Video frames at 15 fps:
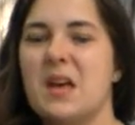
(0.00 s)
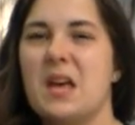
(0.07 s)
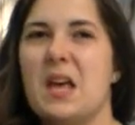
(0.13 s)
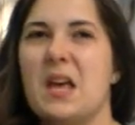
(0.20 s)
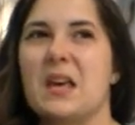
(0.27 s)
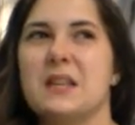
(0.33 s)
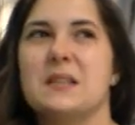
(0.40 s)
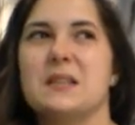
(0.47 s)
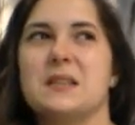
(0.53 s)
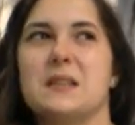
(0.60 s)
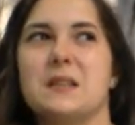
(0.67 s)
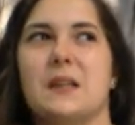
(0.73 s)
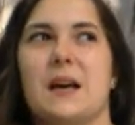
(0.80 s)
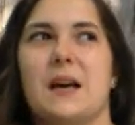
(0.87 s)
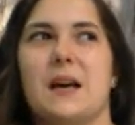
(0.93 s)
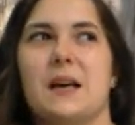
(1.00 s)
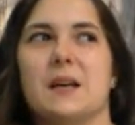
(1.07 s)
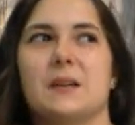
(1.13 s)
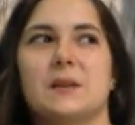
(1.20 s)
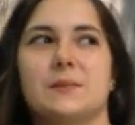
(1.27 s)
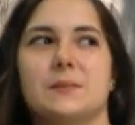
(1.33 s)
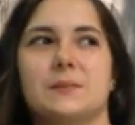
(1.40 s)
It's
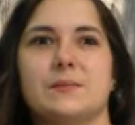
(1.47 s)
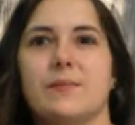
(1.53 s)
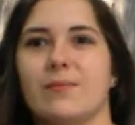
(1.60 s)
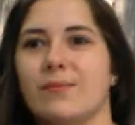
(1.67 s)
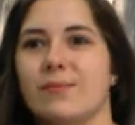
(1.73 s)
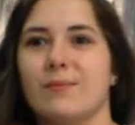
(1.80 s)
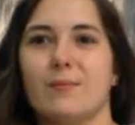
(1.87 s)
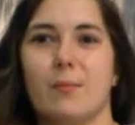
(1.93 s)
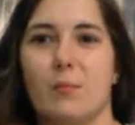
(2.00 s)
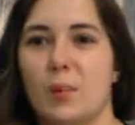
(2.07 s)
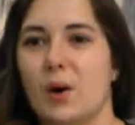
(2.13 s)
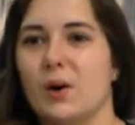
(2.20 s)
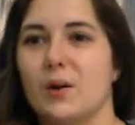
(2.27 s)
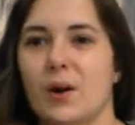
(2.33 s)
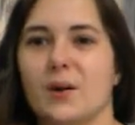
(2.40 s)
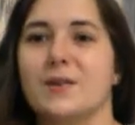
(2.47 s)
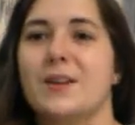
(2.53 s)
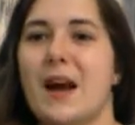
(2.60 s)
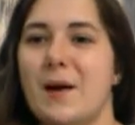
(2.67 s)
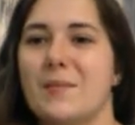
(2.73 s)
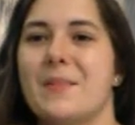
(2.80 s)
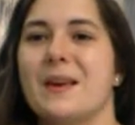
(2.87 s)
like barnyard.
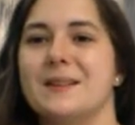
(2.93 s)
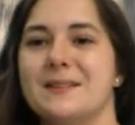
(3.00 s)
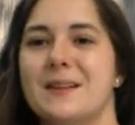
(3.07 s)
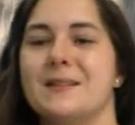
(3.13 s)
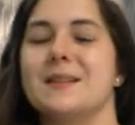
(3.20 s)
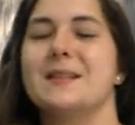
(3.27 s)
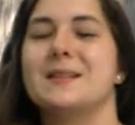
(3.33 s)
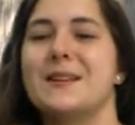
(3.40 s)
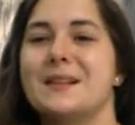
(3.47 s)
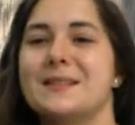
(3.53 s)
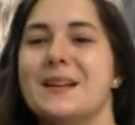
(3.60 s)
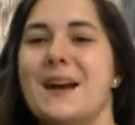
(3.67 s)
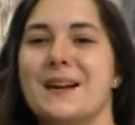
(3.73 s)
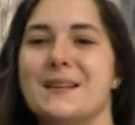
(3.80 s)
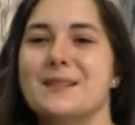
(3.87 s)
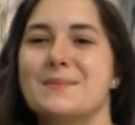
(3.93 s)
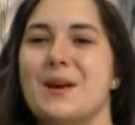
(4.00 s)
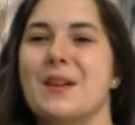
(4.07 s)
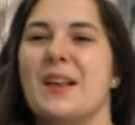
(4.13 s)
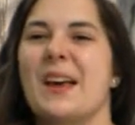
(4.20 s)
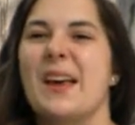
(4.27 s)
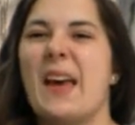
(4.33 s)
Now it makes sense. It does kind of
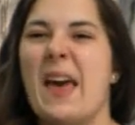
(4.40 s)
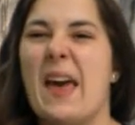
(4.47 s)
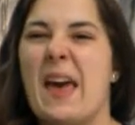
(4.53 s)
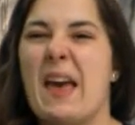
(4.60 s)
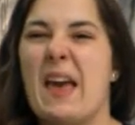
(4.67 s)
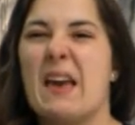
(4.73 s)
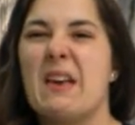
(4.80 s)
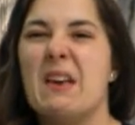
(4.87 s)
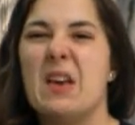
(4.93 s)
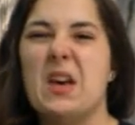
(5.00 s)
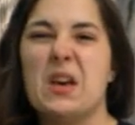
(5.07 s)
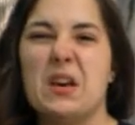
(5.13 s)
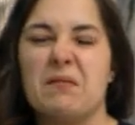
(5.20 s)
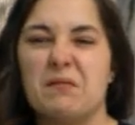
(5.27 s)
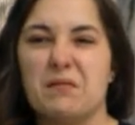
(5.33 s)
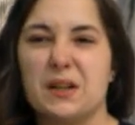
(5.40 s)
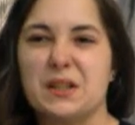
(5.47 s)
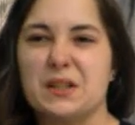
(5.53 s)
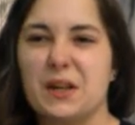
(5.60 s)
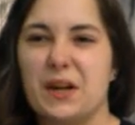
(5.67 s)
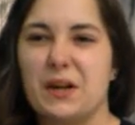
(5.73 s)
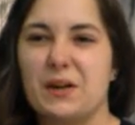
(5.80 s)
smell like hay and
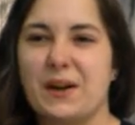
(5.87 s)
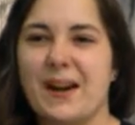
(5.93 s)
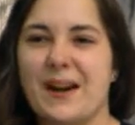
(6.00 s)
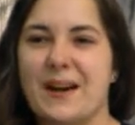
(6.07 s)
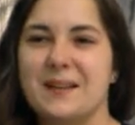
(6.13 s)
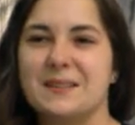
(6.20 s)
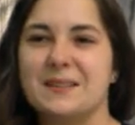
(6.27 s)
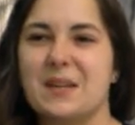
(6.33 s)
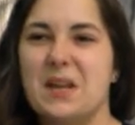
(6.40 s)
fresh cut grass